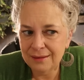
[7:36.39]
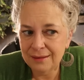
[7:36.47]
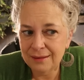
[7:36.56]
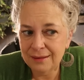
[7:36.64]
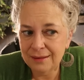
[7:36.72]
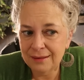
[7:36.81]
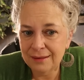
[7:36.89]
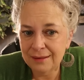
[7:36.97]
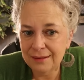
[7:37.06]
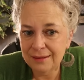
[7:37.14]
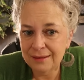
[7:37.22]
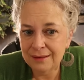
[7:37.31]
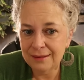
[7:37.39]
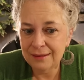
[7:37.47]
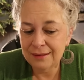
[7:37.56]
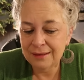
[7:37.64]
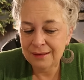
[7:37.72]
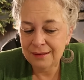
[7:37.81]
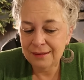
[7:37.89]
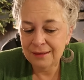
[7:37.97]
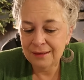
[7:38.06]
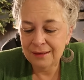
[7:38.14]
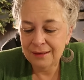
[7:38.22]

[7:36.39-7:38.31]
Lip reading: (no one is talking)